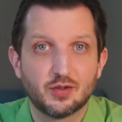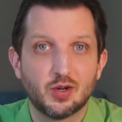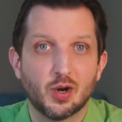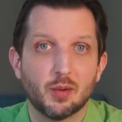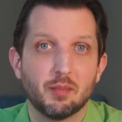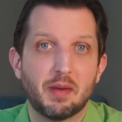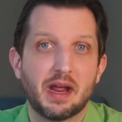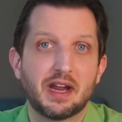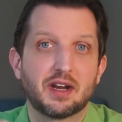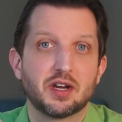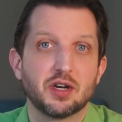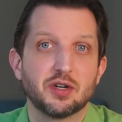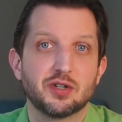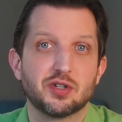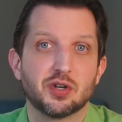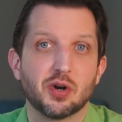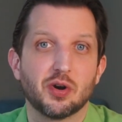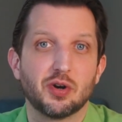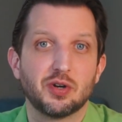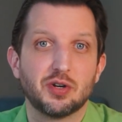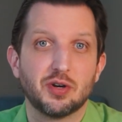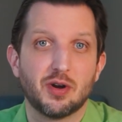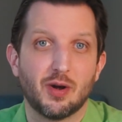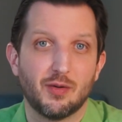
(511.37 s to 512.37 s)
you're making
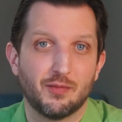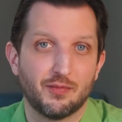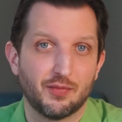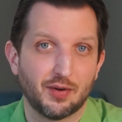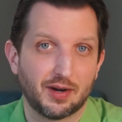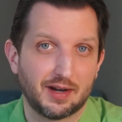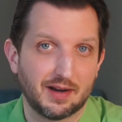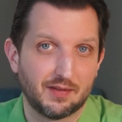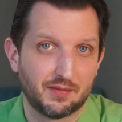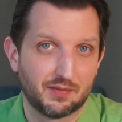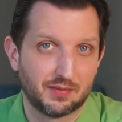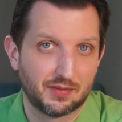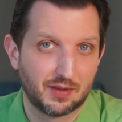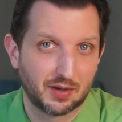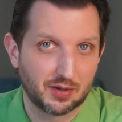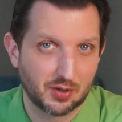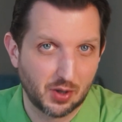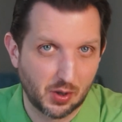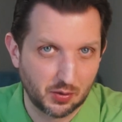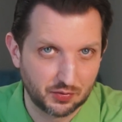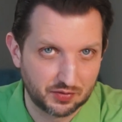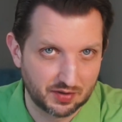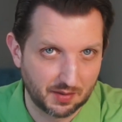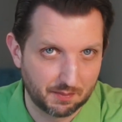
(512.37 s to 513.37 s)
sure you don't forget the
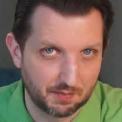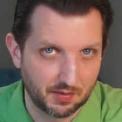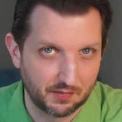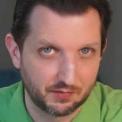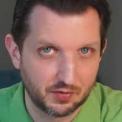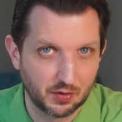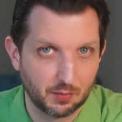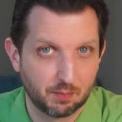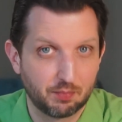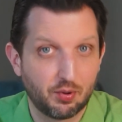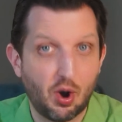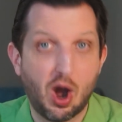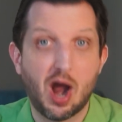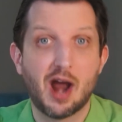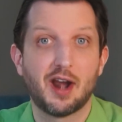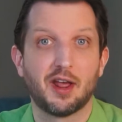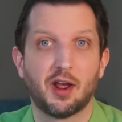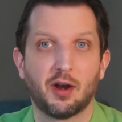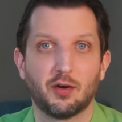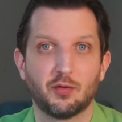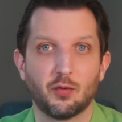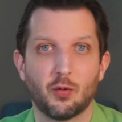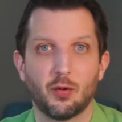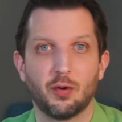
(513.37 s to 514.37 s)
close-up of your
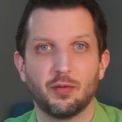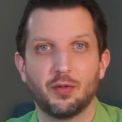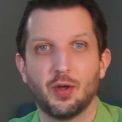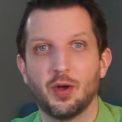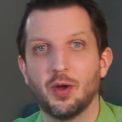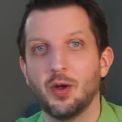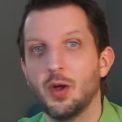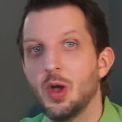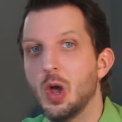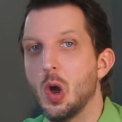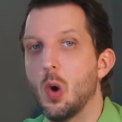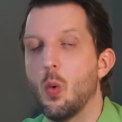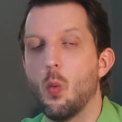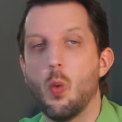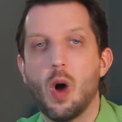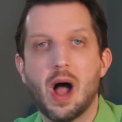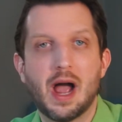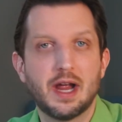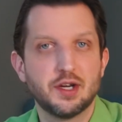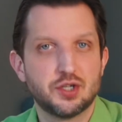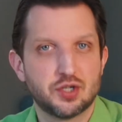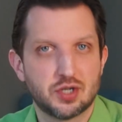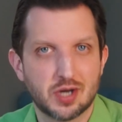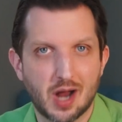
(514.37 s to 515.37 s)
product or the
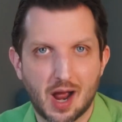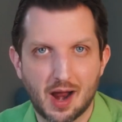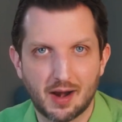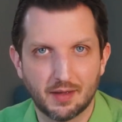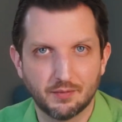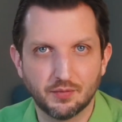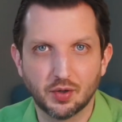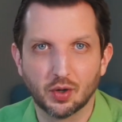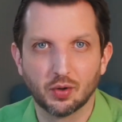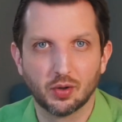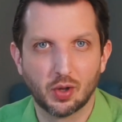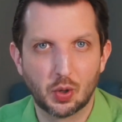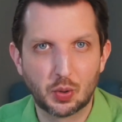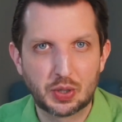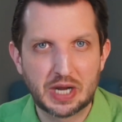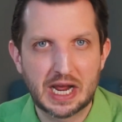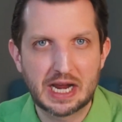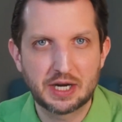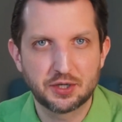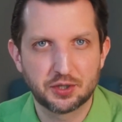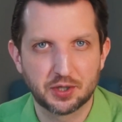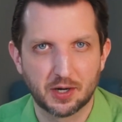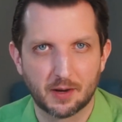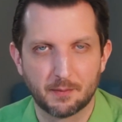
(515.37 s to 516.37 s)
wide shot of your
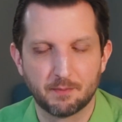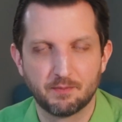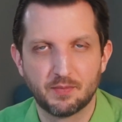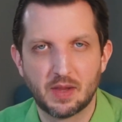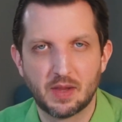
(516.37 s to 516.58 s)
location.